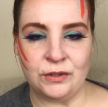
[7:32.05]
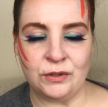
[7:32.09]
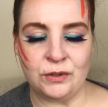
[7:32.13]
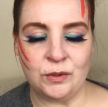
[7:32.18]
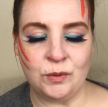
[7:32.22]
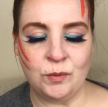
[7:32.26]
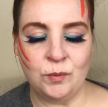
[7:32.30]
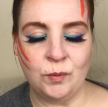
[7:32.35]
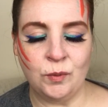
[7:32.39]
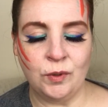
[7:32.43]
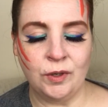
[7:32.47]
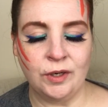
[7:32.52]

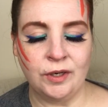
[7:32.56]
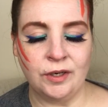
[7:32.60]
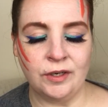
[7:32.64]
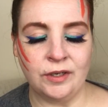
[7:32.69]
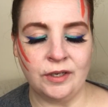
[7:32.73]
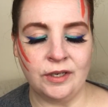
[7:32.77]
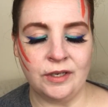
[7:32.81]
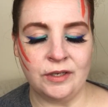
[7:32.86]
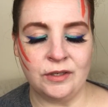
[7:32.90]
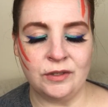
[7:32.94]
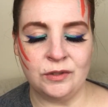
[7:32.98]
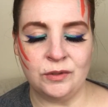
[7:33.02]
that do
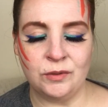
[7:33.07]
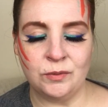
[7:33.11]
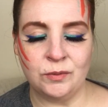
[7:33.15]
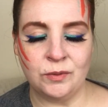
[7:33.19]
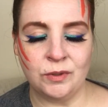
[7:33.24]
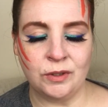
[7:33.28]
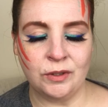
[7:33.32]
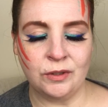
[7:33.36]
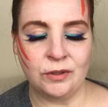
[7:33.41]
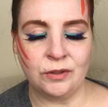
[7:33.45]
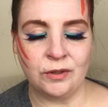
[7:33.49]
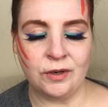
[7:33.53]
work and
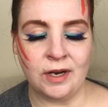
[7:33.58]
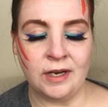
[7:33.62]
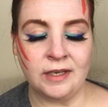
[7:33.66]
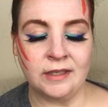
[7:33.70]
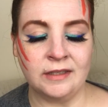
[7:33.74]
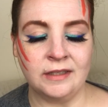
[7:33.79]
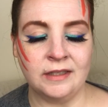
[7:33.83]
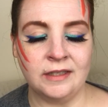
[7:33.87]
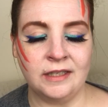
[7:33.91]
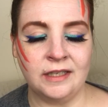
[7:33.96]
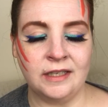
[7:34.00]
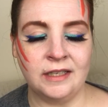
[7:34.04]
do work
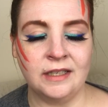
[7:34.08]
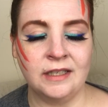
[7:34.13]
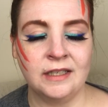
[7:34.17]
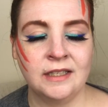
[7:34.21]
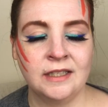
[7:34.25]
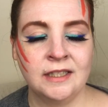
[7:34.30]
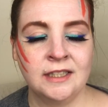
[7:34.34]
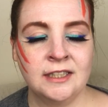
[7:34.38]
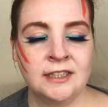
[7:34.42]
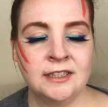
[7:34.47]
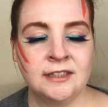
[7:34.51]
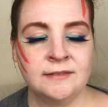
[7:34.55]

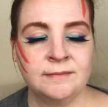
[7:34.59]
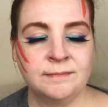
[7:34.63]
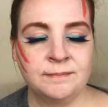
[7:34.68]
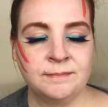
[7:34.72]
correctly.